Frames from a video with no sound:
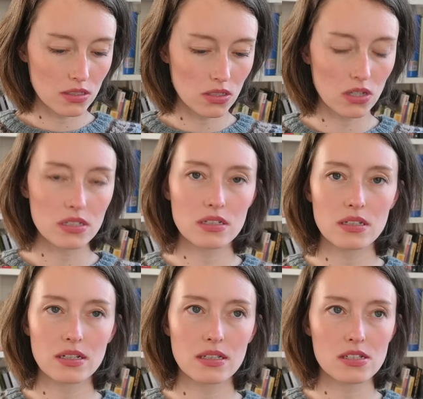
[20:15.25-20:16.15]
Not
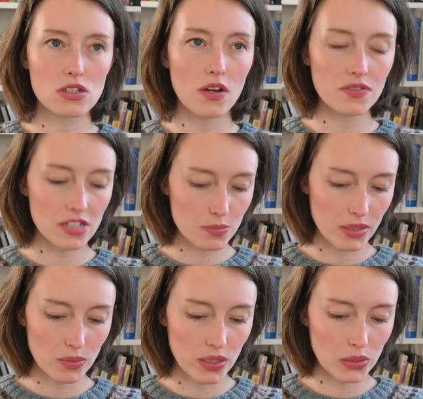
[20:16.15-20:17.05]
at the softest,
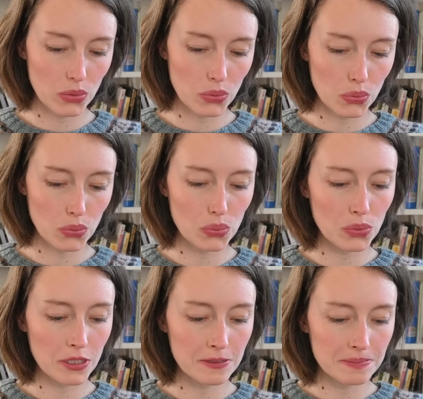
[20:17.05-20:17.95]
but when
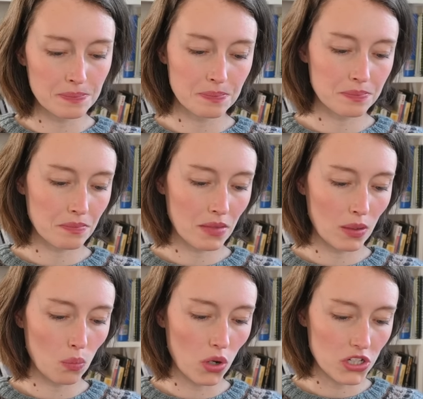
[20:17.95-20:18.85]
you
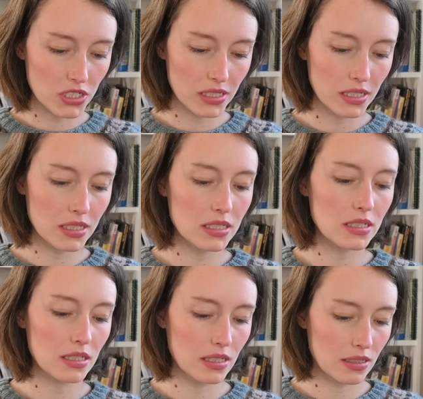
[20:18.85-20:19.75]
wash
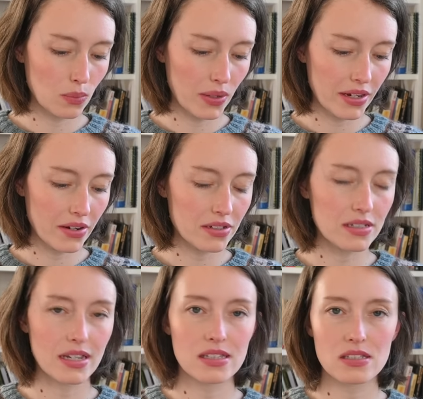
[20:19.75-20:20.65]
it and wear it,
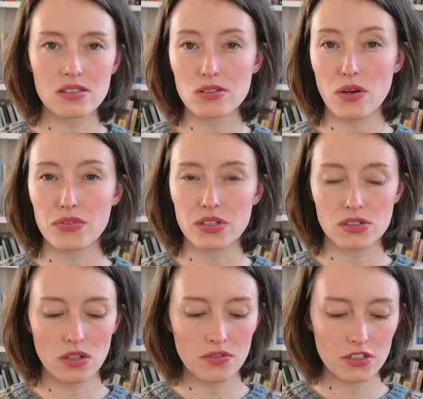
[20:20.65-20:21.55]
it gets softer and
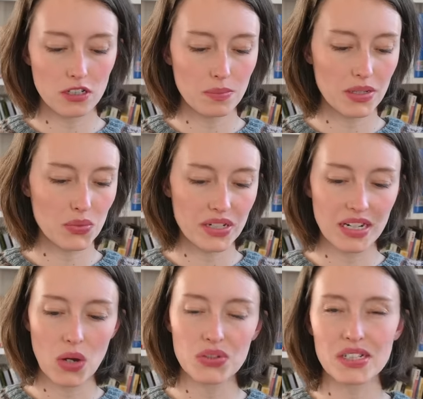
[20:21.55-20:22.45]
softer, but right
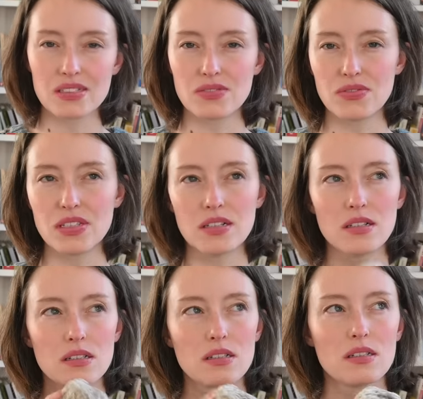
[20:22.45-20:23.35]
now it doesn't feel,
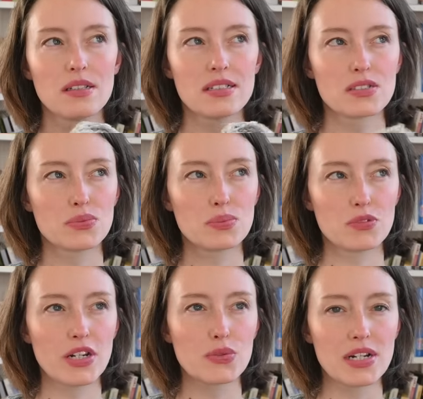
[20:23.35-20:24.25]
it's
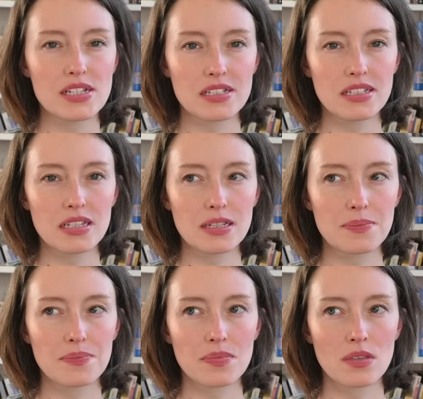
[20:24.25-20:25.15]
quite rustic.
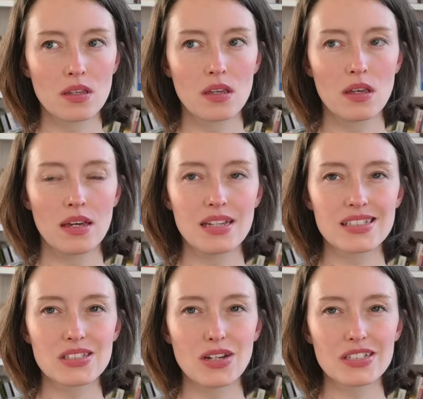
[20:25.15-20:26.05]

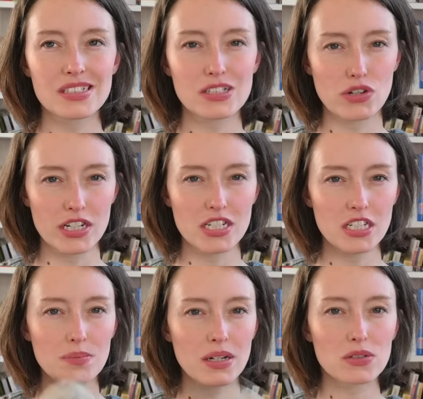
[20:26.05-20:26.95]
It's not
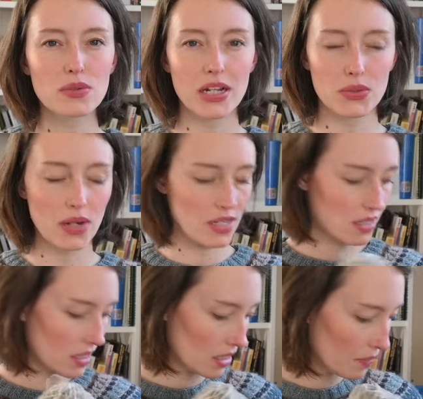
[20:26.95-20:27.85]
scratchy, but quite
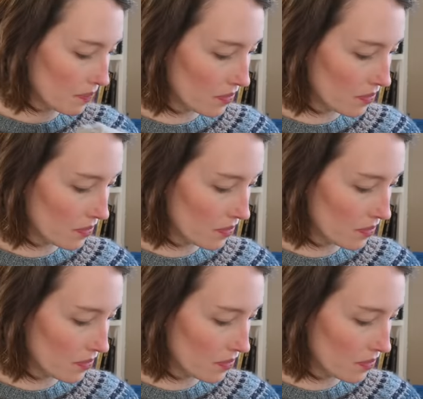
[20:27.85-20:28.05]
rustic.